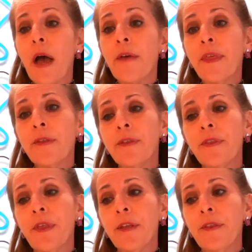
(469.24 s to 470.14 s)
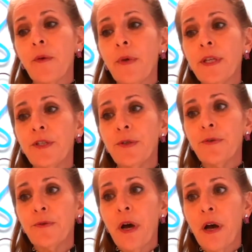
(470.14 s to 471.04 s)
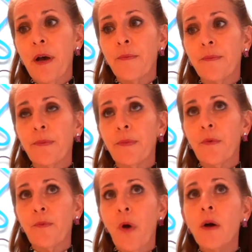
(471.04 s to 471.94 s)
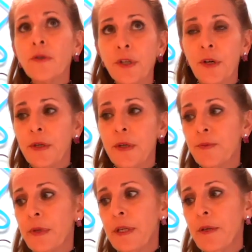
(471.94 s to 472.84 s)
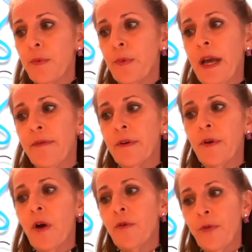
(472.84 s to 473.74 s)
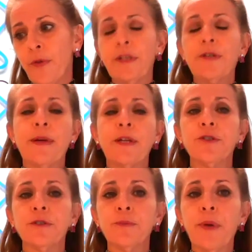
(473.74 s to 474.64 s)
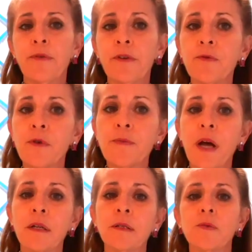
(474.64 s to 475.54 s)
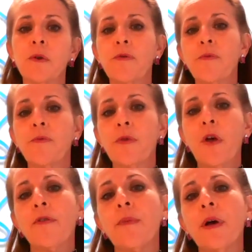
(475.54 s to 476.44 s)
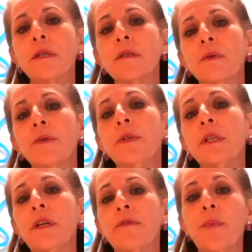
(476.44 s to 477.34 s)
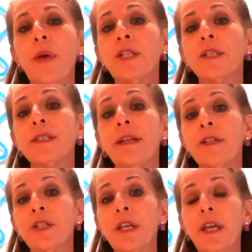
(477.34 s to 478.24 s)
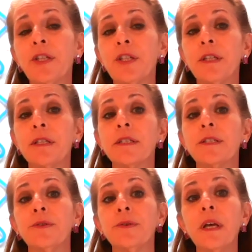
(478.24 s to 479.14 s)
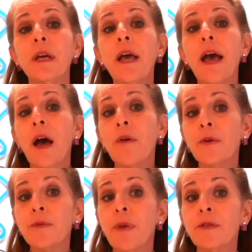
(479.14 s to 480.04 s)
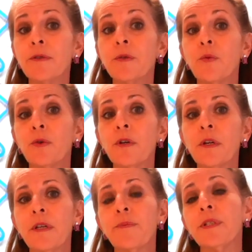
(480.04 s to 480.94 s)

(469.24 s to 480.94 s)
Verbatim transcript: i think the thing that we do um, also is we we have a, our three-dimensional pelvic floor models with, with all the muscles and we really give our patients an education as to how those muscles work in